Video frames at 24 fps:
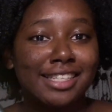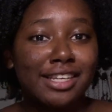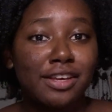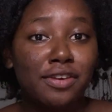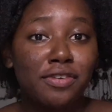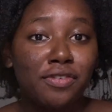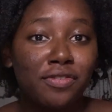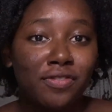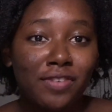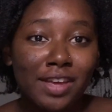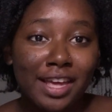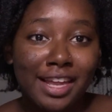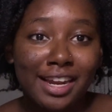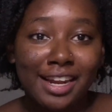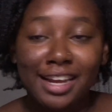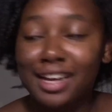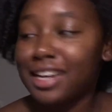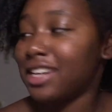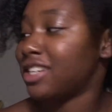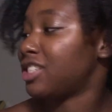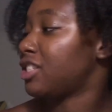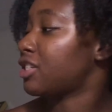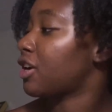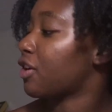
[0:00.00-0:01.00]
to
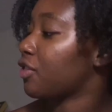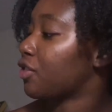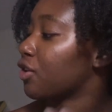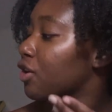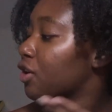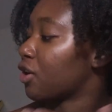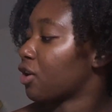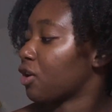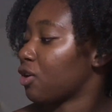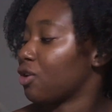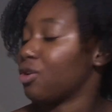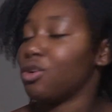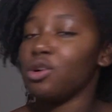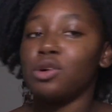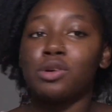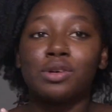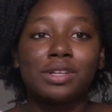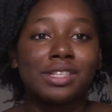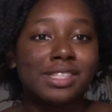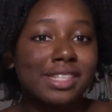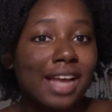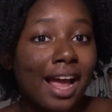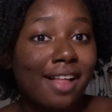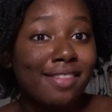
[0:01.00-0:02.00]
finish The Girl Who
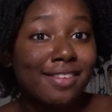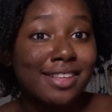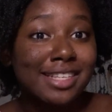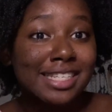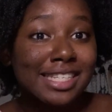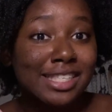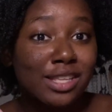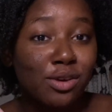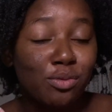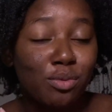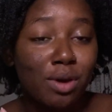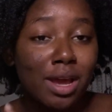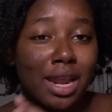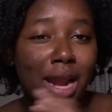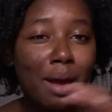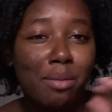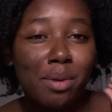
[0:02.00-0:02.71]
Could Silence the Wind.